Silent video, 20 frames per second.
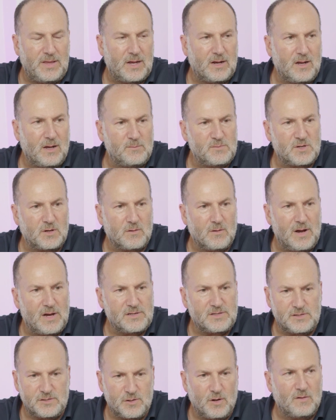that comes
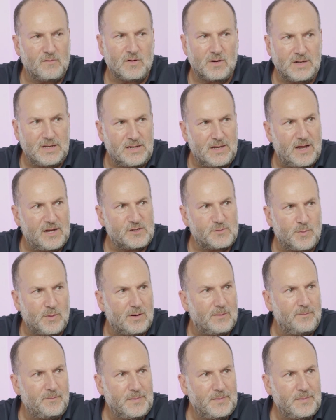across as overly desperate.